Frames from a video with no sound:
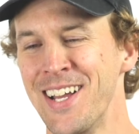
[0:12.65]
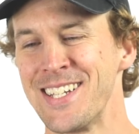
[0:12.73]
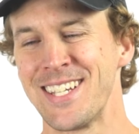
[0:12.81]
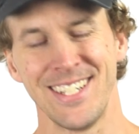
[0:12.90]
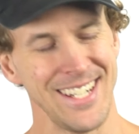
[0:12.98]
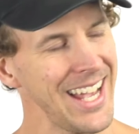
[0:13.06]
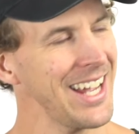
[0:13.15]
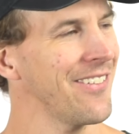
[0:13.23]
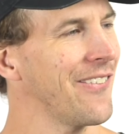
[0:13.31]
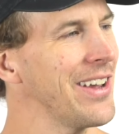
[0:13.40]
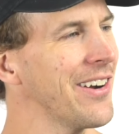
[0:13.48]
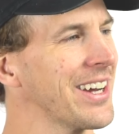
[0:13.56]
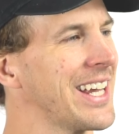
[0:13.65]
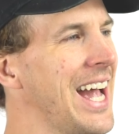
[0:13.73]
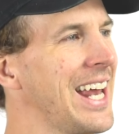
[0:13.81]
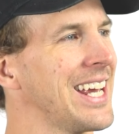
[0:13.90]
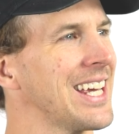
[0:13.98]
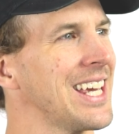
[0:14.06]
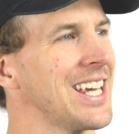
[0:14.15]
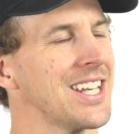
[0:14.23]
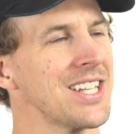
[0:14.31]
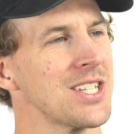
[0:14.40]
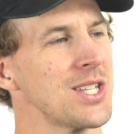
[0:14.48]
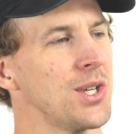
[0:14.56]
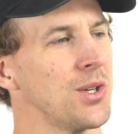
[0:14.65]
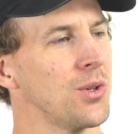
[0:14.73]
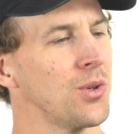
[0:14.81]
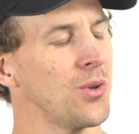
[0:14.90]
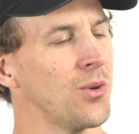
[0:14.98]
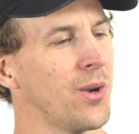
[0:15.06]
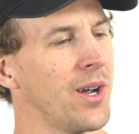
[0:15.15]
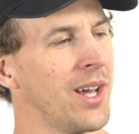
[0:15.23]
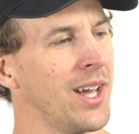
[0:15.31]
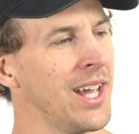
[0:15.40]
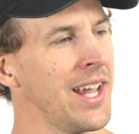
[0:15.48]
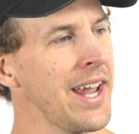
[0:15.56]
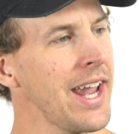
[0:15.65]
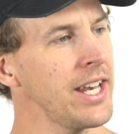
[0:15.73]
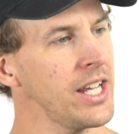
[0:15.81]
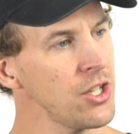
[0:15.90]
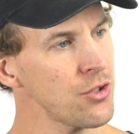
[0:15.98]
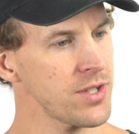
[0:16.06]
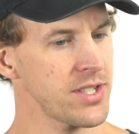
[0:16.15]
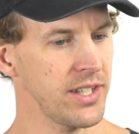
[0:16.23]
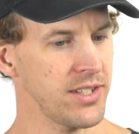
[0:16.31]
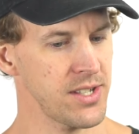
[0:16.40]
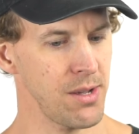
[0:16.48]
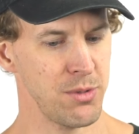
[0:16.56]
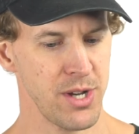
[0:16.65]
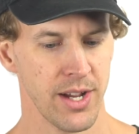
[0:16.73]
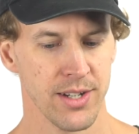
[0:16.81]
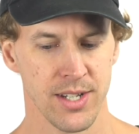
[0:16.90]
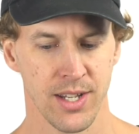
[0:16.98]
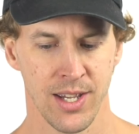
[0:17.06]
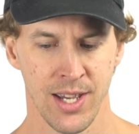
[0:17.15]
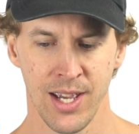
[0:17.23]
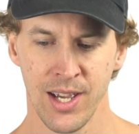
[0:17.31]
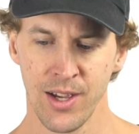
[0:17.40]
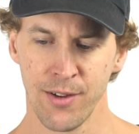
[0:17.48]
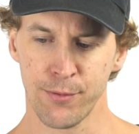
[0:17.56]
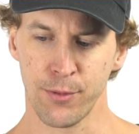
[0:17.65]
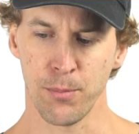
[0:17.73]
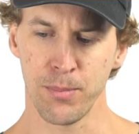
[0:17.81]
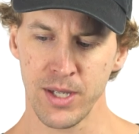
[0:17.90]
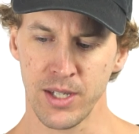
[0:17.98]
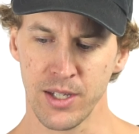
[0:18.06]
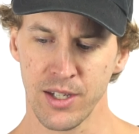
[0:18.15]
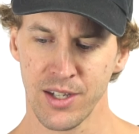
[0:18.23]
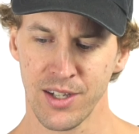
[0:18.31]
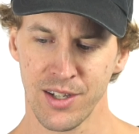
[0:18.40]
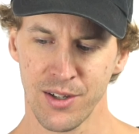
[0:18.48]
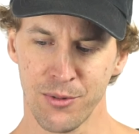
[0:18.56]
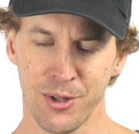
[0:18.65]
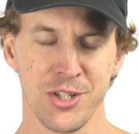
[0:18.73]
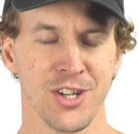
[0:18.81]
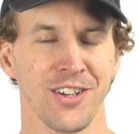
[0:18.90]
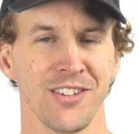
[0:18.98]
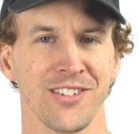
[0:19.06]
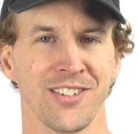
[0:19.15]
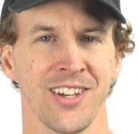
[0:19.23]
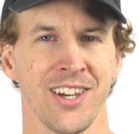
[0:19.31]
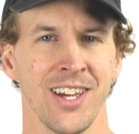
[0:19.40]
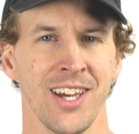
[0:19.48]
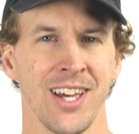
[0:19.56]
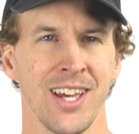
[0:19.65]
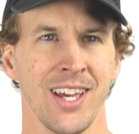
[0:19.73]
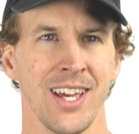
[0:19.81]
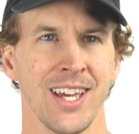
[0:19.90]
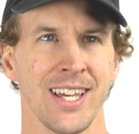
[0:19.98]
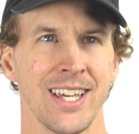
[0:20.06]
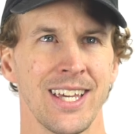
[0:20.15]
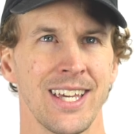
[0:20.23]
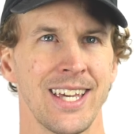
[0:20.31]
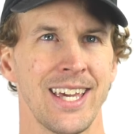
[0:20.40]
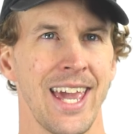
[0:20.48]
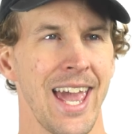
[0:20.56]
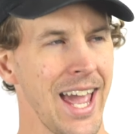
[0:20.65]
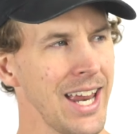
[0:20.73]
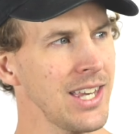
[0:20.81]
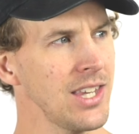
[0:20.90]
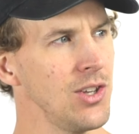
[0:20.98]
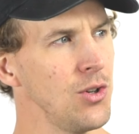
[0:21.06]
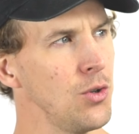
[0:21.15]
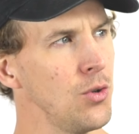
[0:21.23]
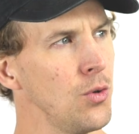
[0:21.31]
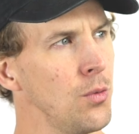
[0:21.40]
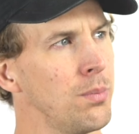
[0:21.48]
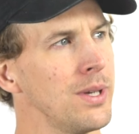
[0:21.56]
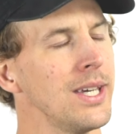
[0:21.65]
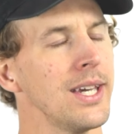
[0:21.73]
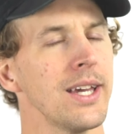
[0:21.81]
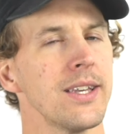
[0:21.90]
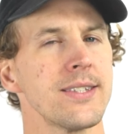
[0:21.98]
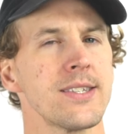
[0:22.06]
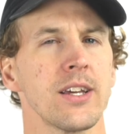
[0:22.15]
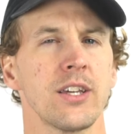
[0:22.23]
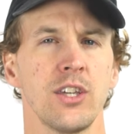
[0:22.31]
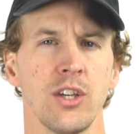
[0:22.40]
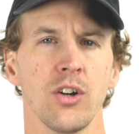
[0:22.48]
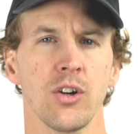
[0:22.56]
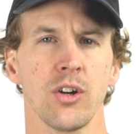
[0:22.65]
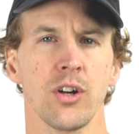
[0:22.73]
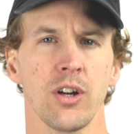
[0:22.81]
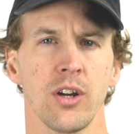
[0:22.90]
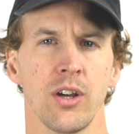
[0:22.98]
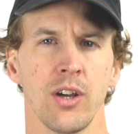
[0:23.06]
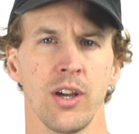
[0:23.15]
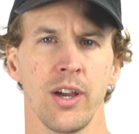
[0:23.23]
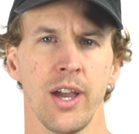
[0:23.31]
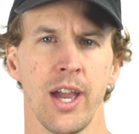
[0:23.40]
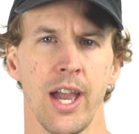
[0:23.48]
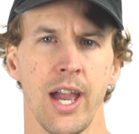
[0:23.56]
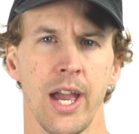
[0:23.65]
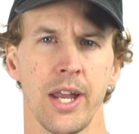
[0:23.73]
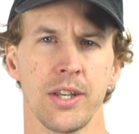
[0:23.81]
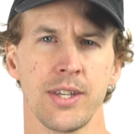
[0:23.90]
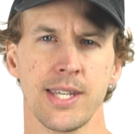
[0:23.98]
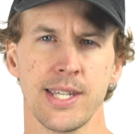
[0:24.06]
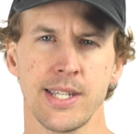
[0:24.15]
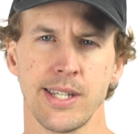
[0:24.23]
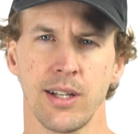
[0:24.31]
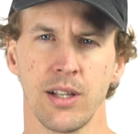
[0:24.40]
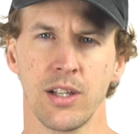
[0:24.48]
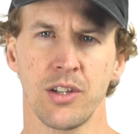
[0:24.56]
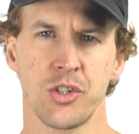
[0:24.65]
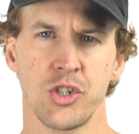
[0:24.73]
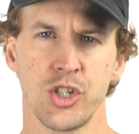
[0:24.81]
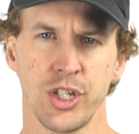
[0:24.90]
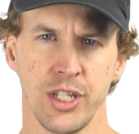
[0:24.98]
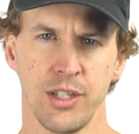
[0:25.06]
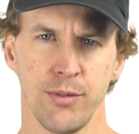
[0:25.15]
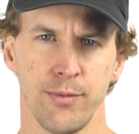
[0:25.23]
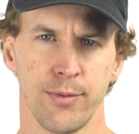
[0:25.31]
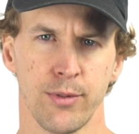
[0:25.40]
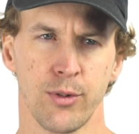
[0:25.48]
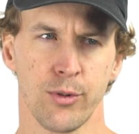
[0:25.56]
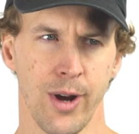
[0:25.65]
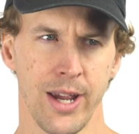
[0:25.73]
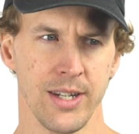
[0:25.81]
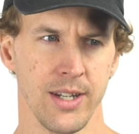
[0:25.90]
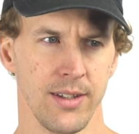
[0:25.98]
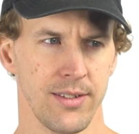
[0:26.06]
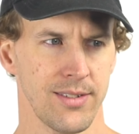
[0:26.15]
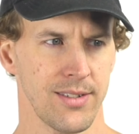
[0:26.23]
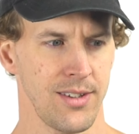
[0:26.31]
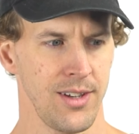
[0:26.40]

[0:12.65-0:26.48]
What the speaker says: Today, we are getting into an interesting subject for me, which is, can you be insecure and still achieve greatness?